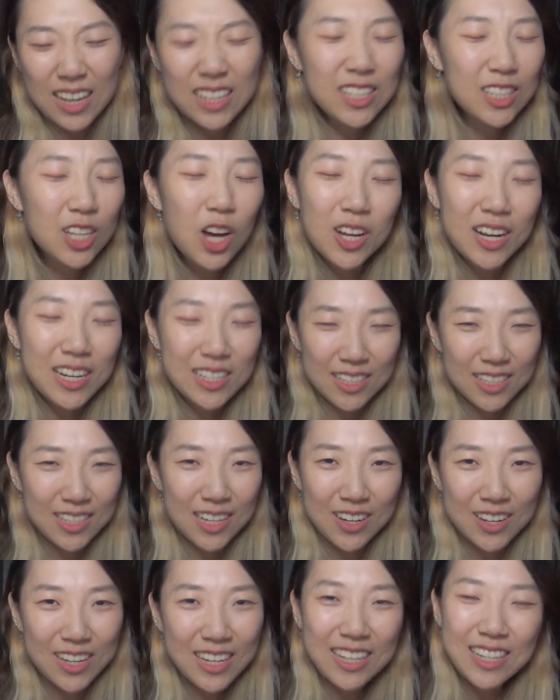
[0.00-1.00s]
It's not
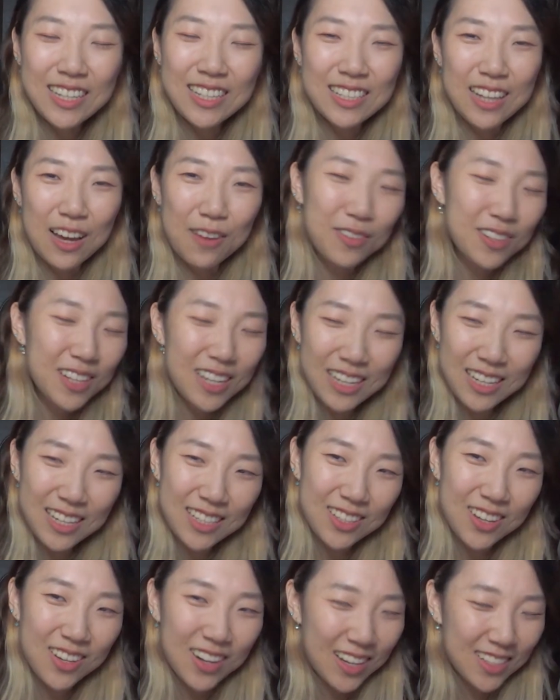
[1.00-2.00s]
necessary,
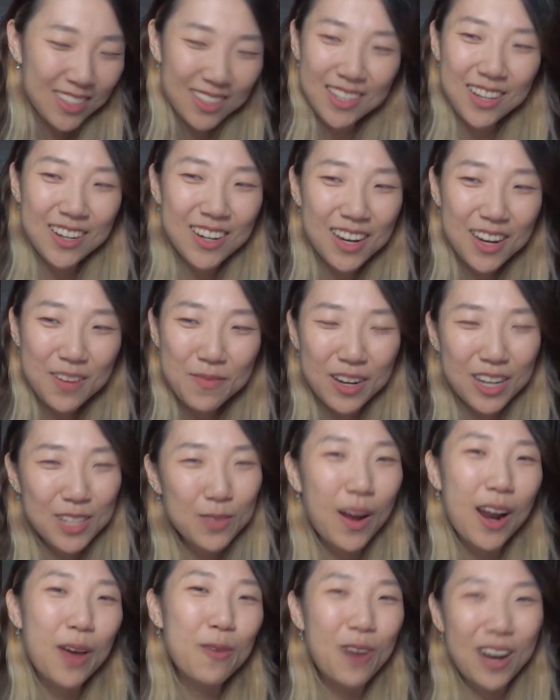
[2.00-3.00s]
definitely it's not necessary, but
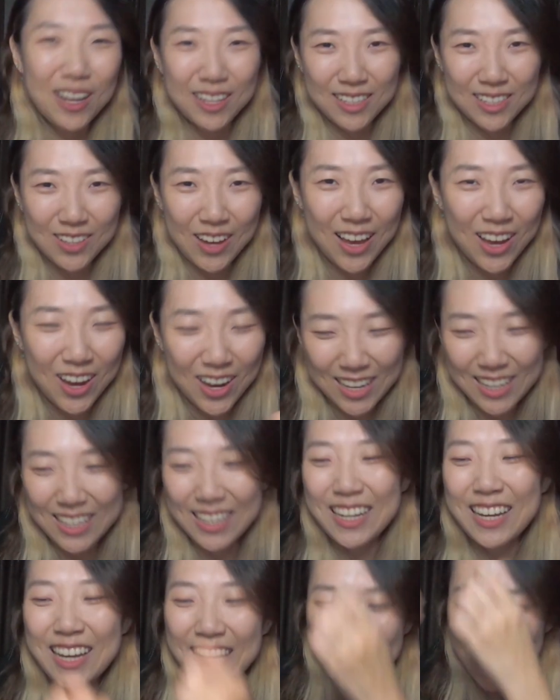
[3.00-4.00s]
it's what I want, so I got
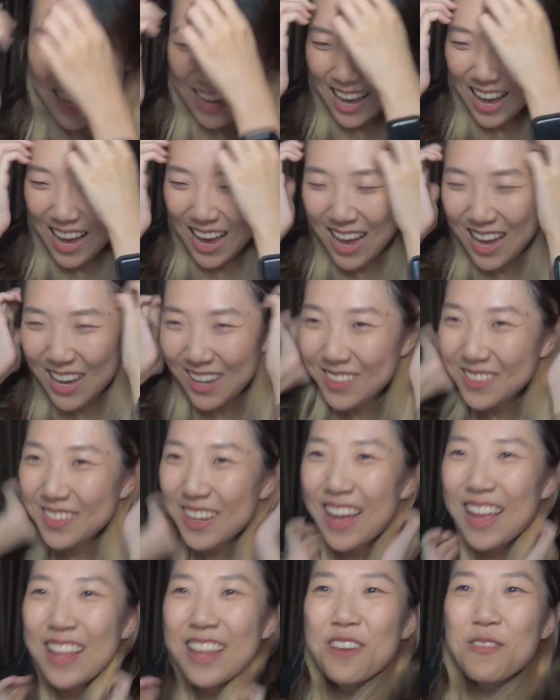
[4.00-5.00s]
it. And
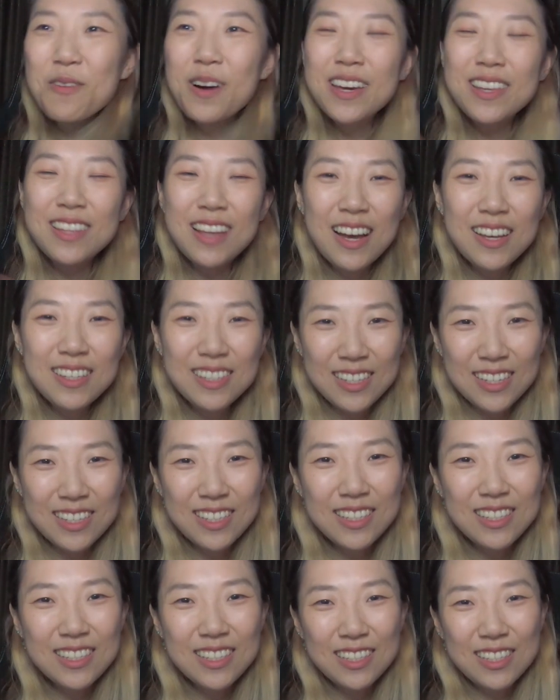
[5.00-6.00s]
then what it does
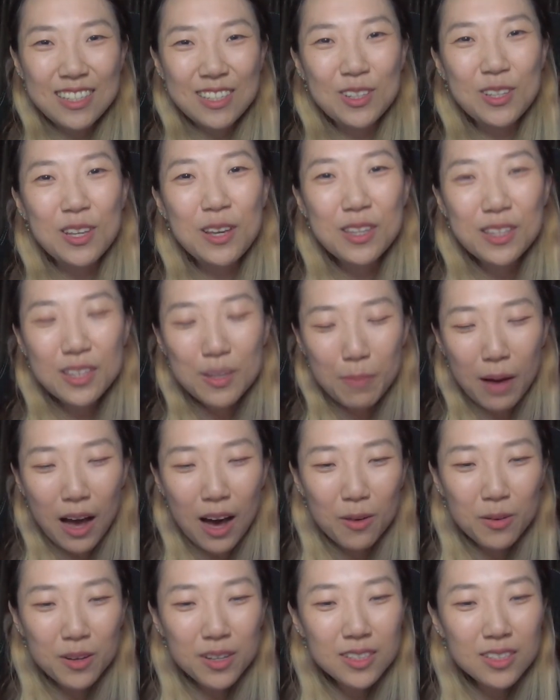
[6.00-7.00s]
is, so that the
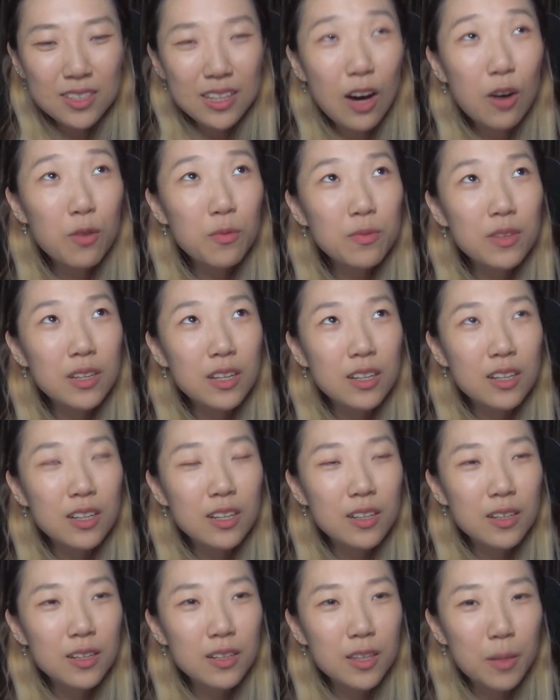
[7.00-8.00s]
powers out,
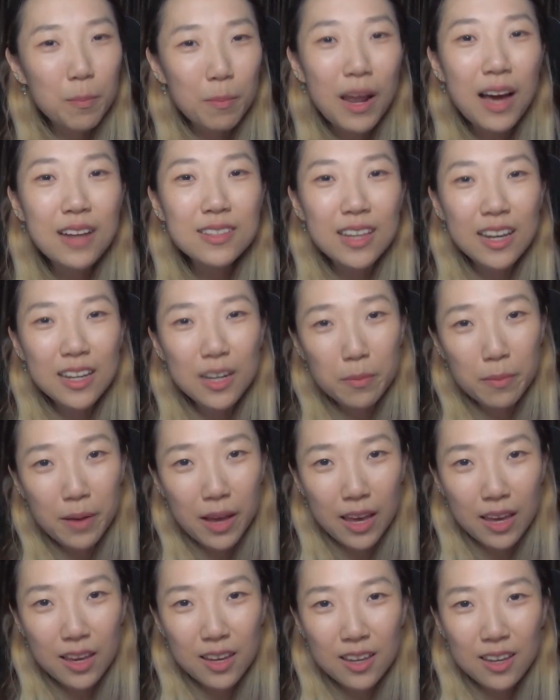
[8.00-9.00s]
the plugs are at the
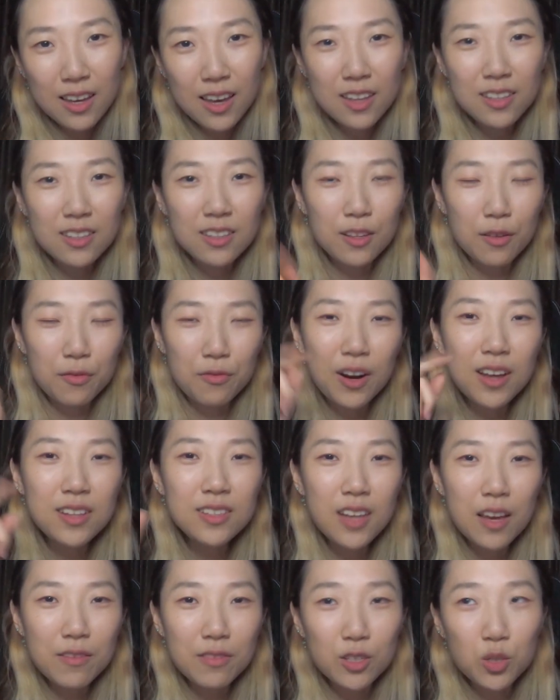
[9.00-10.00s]
back and the
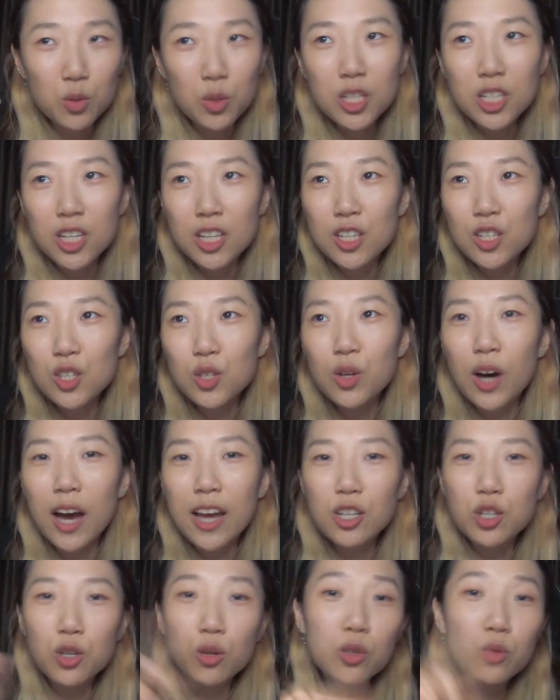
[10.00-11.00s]
front have the switches, so
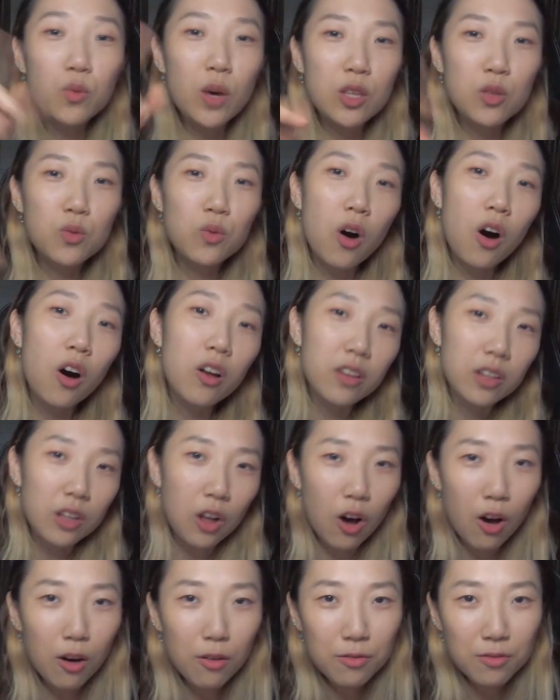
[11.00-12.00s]
I chose what to on
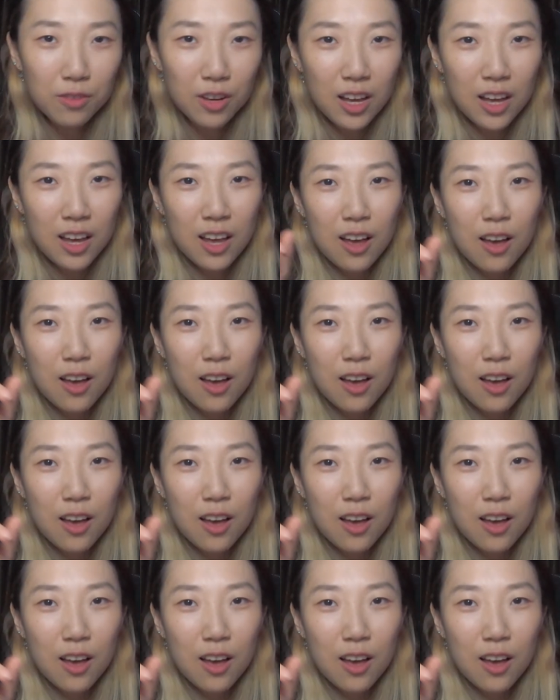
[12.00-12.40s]
and off